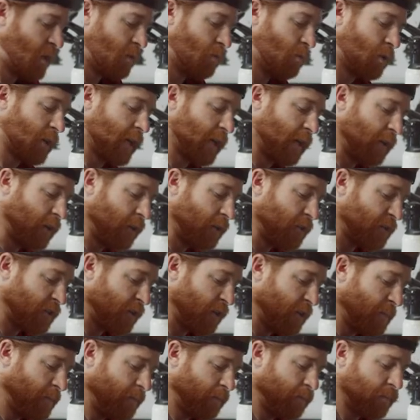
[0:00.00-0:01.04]
We're going to
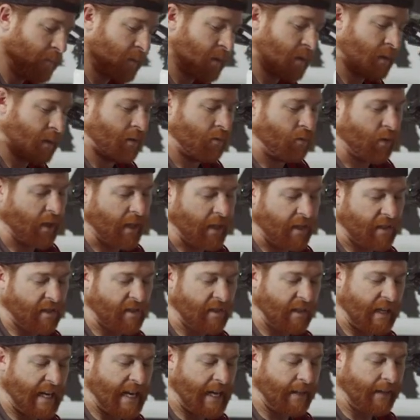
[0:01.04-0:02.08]
loosen them. We're going to
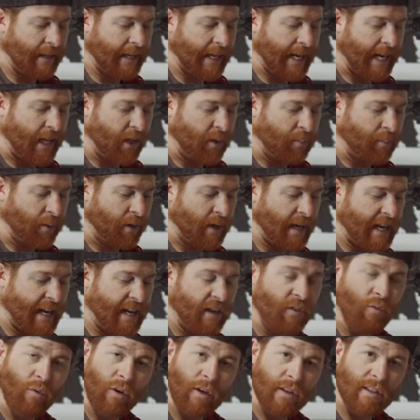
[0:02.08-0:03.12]
slide the caliper
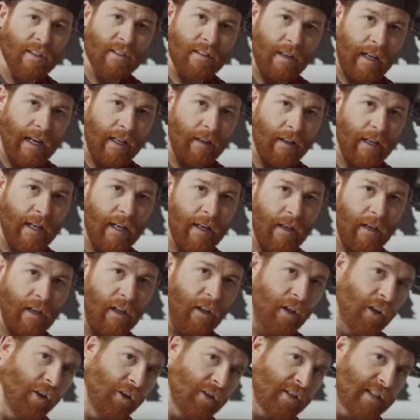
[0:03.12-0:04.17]
inward slightly,
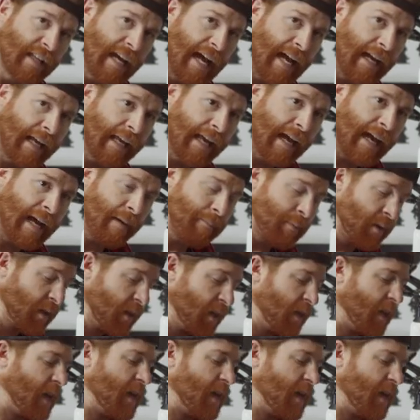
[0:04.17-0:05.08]
close that gap,